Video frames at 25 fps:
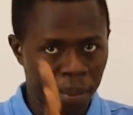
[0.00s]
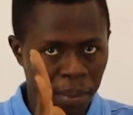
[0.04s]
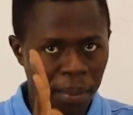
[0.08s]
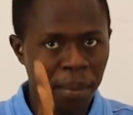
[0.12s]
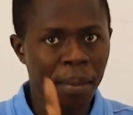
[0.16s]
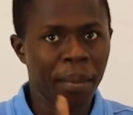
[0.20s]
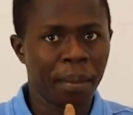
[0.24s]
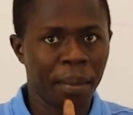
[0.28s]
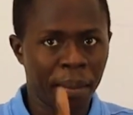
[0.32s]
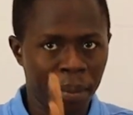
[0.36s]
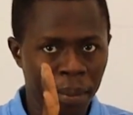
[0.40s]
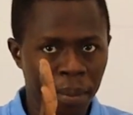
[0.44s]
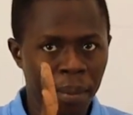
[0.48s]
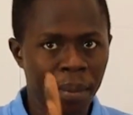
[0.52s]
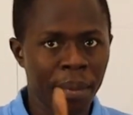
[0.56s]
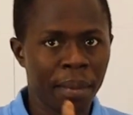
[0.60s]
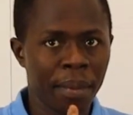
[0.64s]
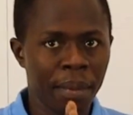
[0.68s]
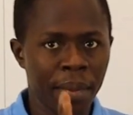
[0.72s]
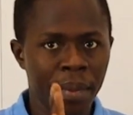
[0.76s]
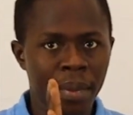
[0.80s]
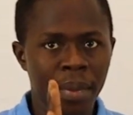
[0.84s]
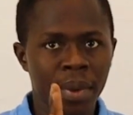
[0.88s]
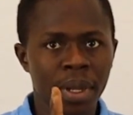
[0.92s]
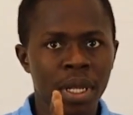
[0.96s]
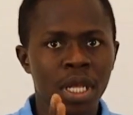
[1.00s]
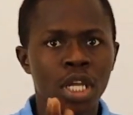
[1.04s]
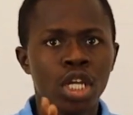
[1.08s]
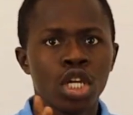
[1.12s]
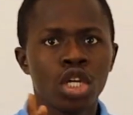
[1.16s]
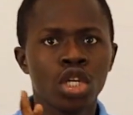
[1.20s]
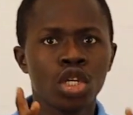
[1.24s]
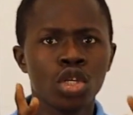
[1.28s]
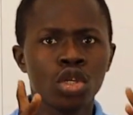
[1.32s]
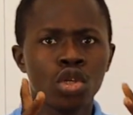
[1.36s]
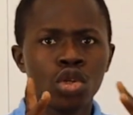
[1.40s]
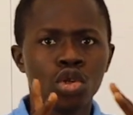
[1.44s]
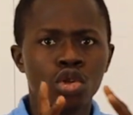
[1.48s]
Now the question is saying
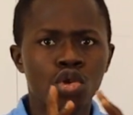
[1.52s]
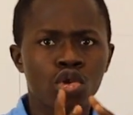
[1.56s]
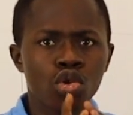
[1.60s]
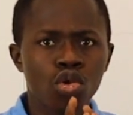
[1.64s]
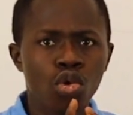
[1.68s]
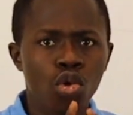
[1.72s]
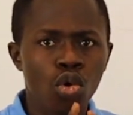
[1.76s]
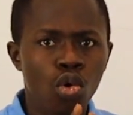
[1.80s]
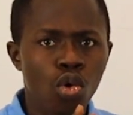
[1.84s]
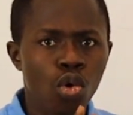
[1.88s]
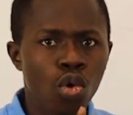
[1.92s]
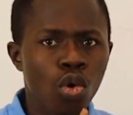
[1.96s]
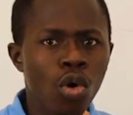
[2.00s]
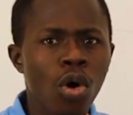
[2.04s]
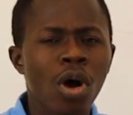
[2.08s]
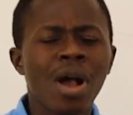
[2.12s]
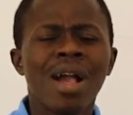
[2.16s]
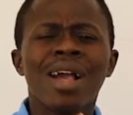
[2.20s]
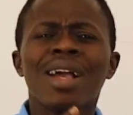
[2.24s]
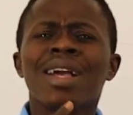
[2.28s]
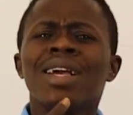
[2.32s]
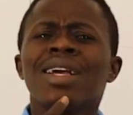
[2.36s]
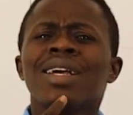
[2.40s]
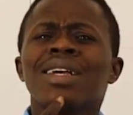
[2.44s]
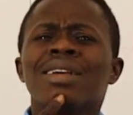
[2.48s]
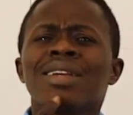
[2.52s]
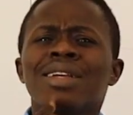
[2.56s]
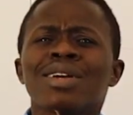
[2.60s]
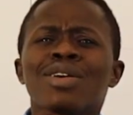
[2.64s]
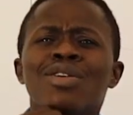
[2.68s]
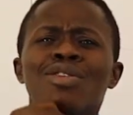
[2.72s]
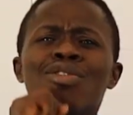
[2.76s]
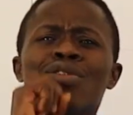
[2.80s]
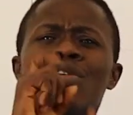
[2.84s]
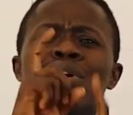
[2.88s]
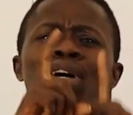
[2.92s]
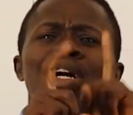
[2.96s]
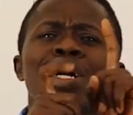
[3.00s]
the value of x is equal
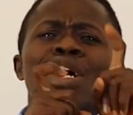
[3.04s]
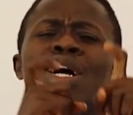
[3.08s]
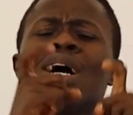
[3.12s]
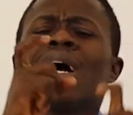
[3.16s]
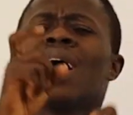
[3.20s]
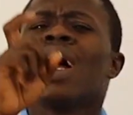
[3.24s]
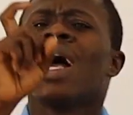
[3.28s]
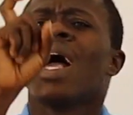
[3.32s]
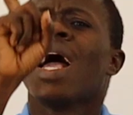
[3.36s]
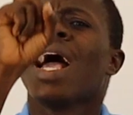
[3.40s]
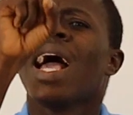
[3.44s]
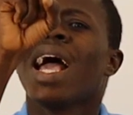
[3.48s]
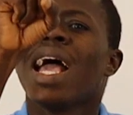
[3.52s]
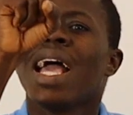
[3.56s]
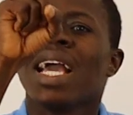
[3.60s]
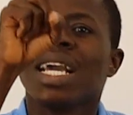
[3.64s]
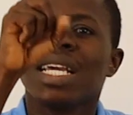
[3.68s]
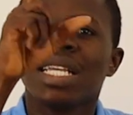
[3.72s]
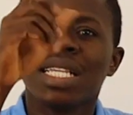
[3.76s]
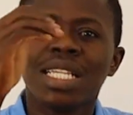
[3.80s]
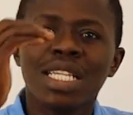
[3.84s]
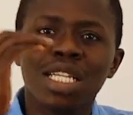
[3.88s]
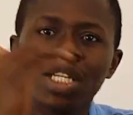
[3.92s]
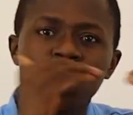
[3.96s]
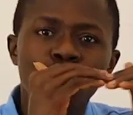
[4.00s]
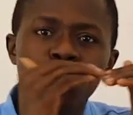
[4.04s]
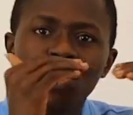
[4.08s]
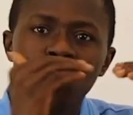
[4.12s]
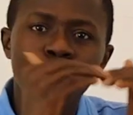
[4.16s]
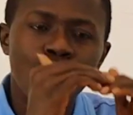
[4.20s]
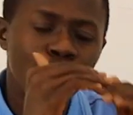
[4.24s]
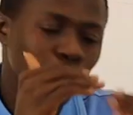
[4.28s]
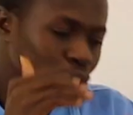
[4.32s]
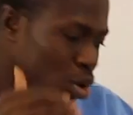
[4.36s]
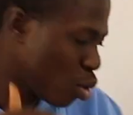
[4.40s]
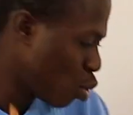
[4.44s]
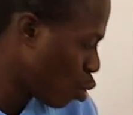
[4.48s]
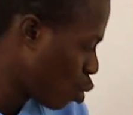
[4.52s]
to square root of
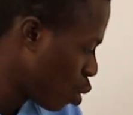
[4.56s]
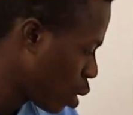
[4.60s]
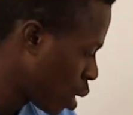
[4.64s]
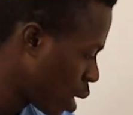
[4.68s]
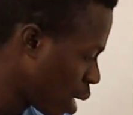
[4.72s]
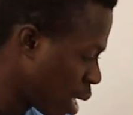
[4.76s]
5